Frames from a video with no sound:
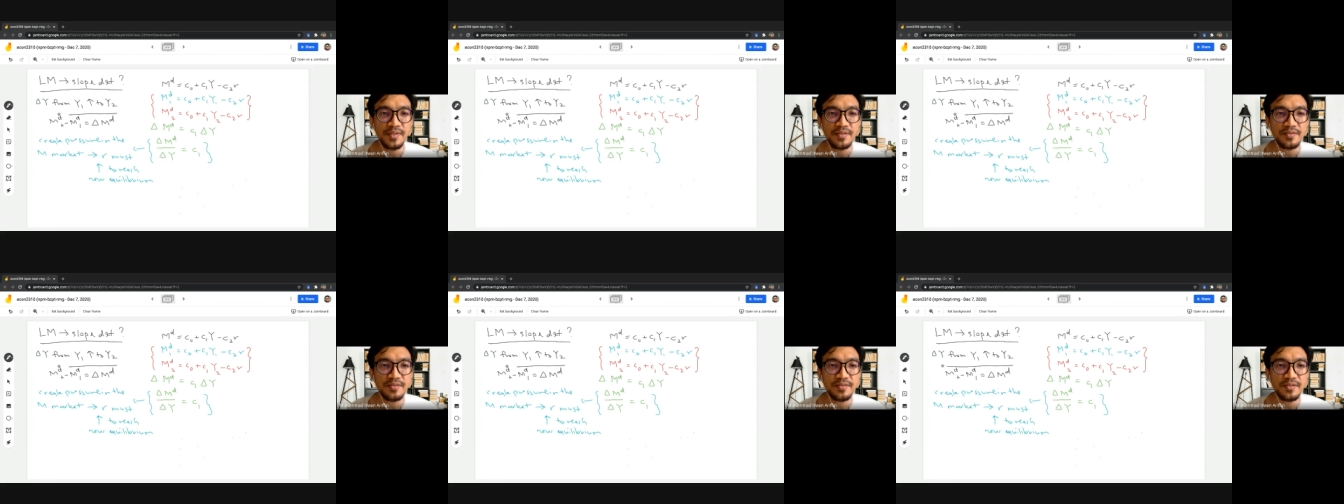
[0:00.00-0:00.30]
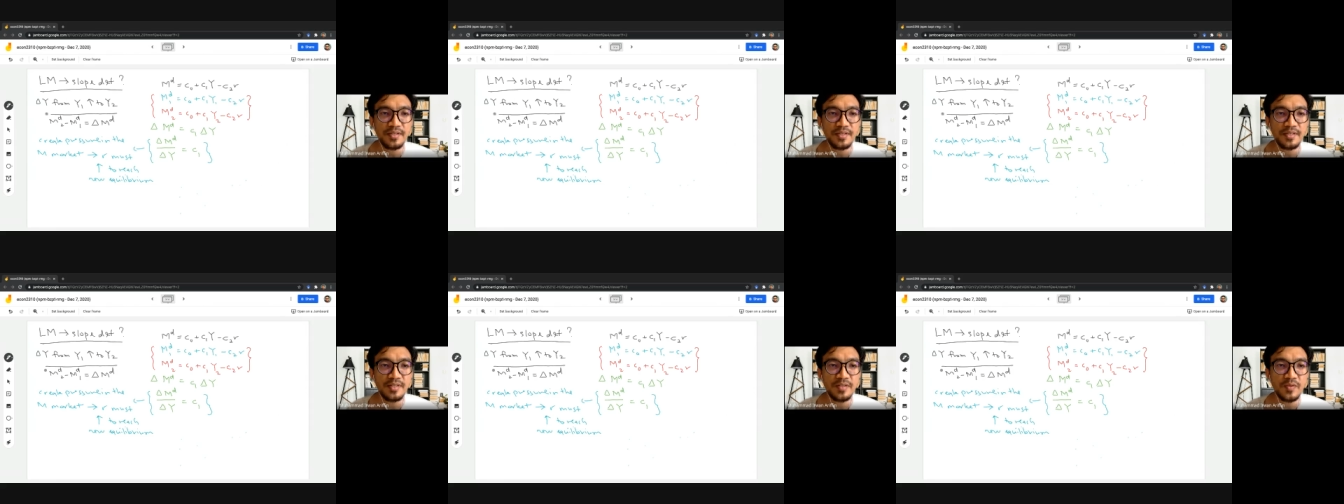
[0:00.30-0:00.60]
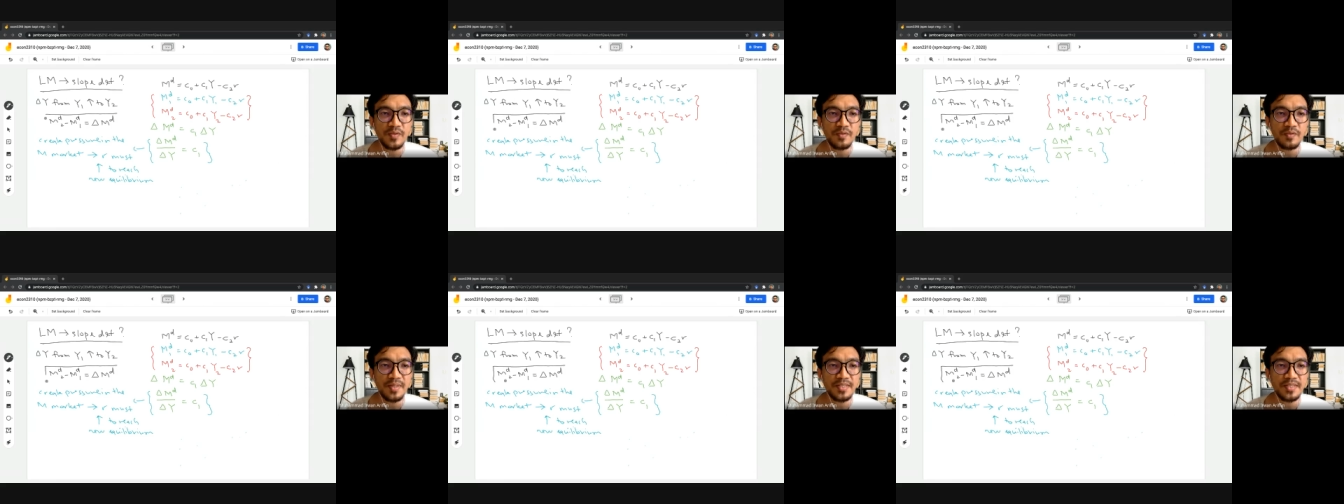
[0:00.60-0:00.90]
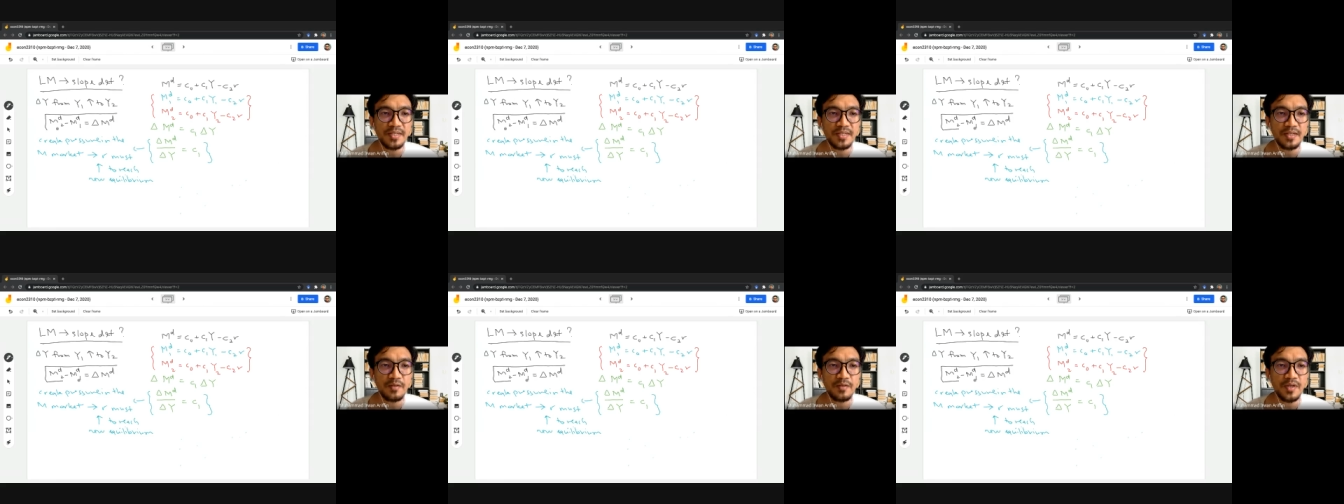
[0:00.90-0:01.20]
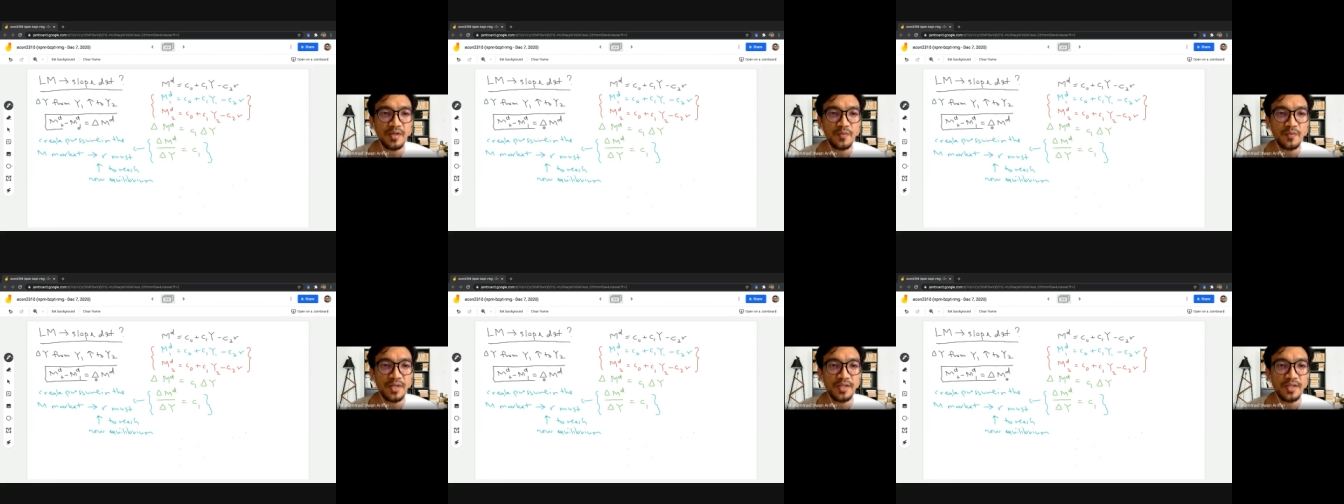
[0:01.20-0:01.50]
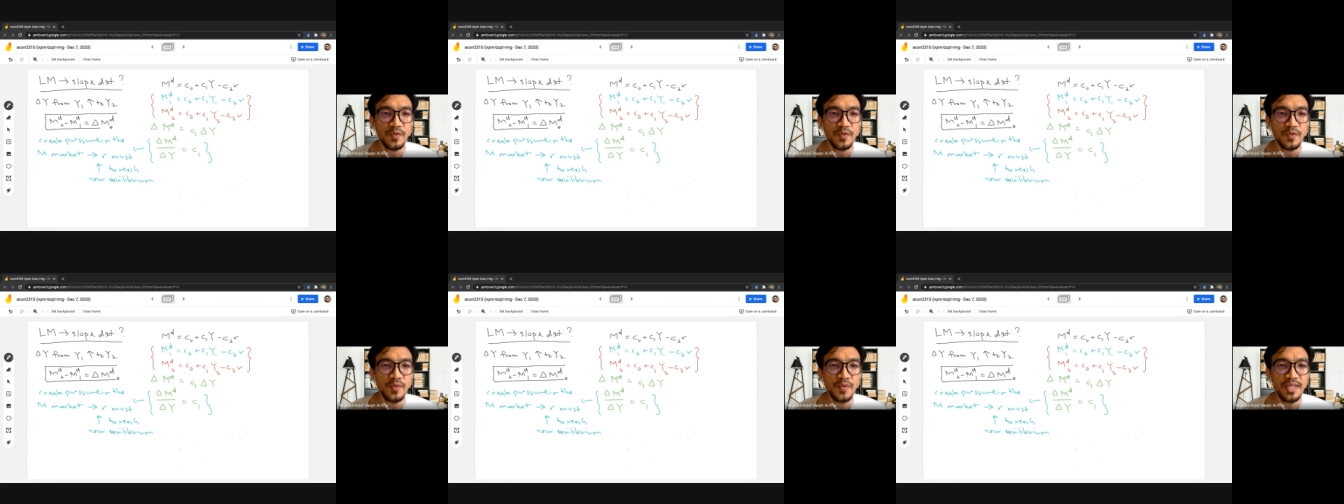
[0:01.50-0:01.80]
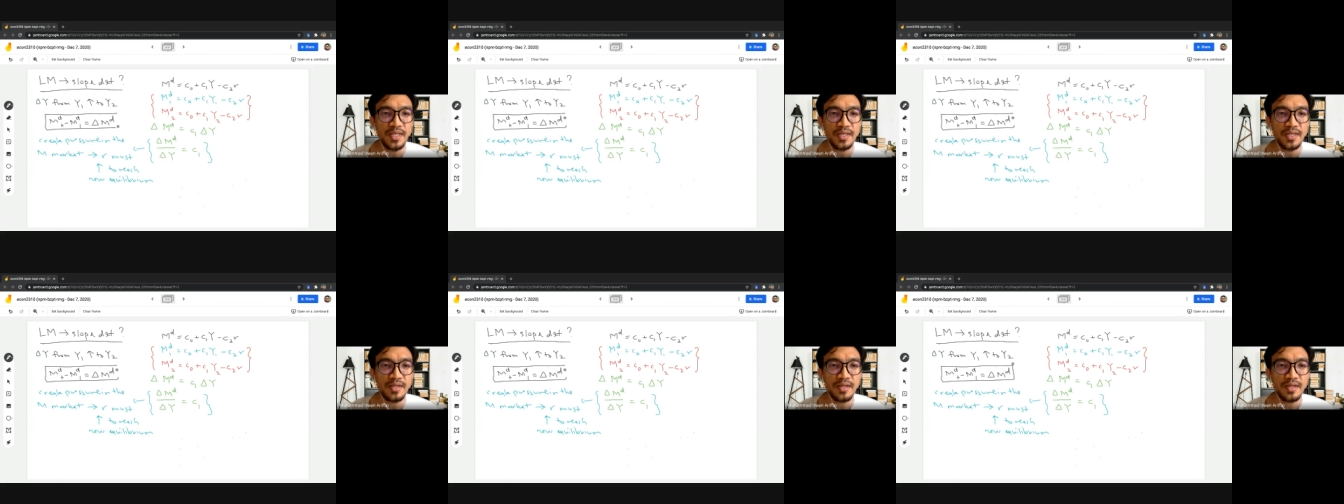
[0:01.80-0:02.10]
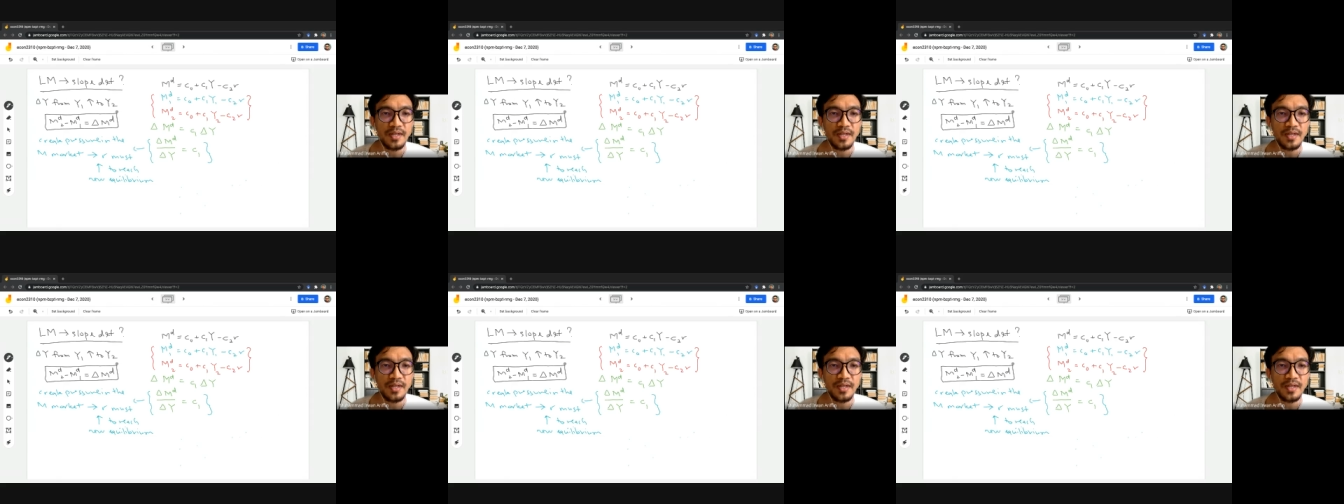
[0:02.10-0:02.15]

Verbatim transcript: So this is what basically what we are doing here.